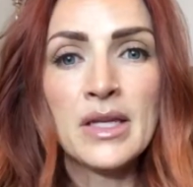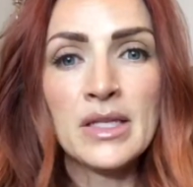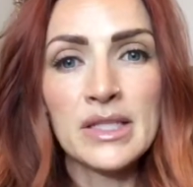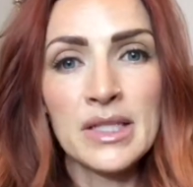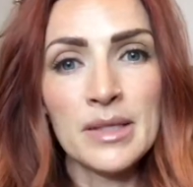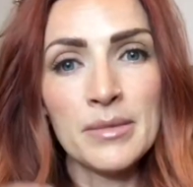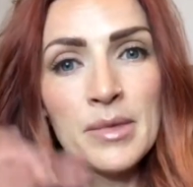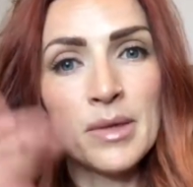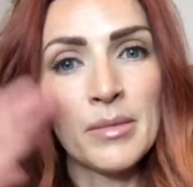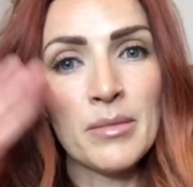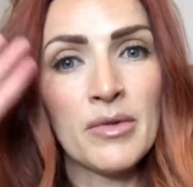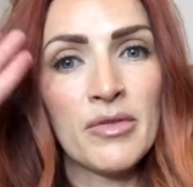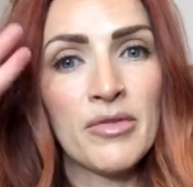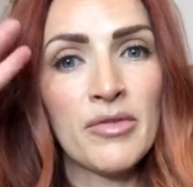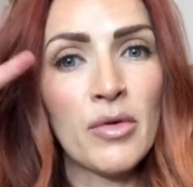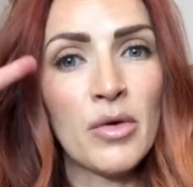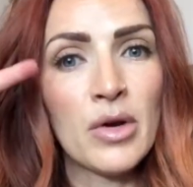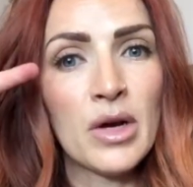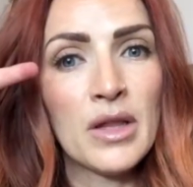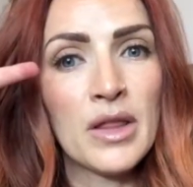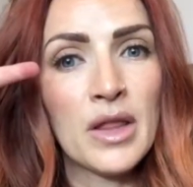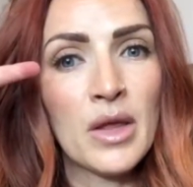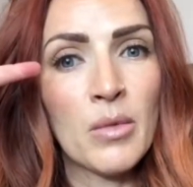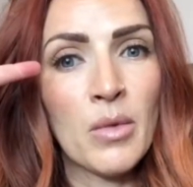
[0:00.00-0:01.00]
Tip number
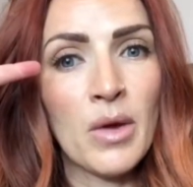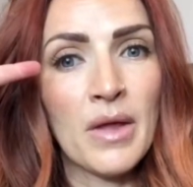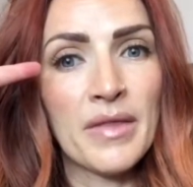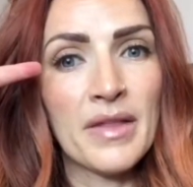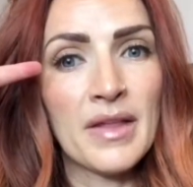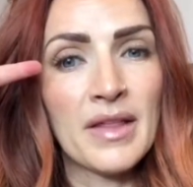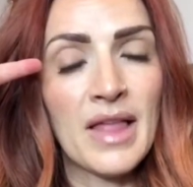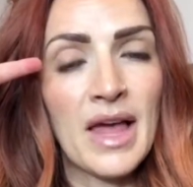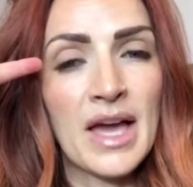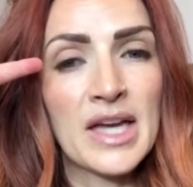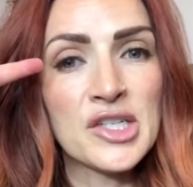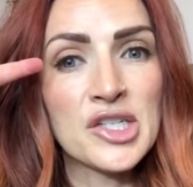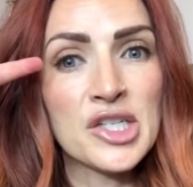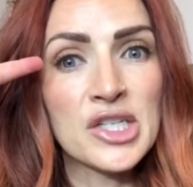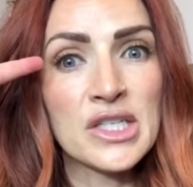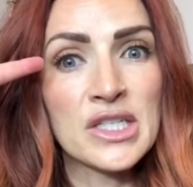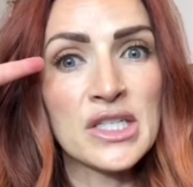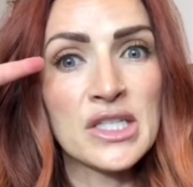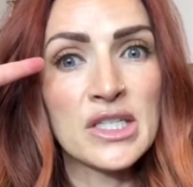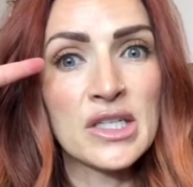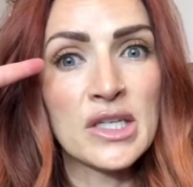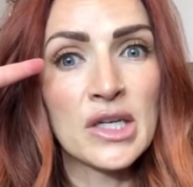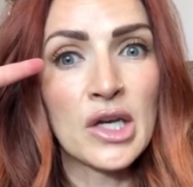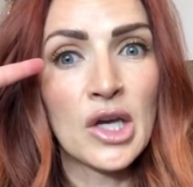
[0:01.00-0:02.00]
4, you want the
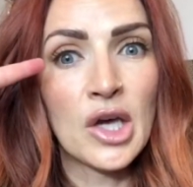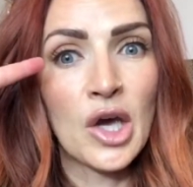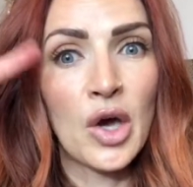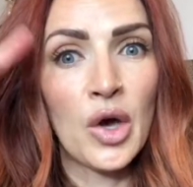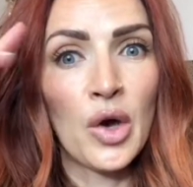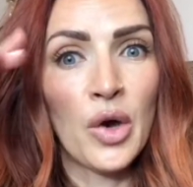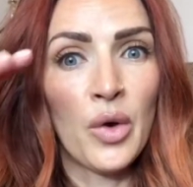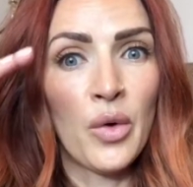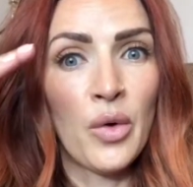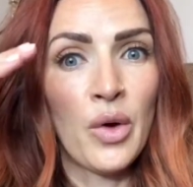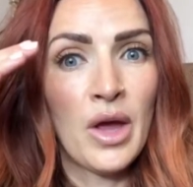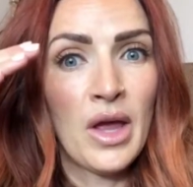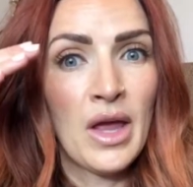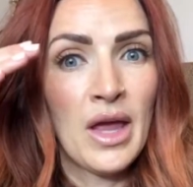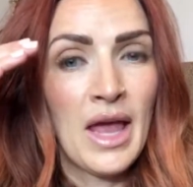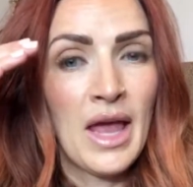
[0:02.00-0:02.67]
lashes to go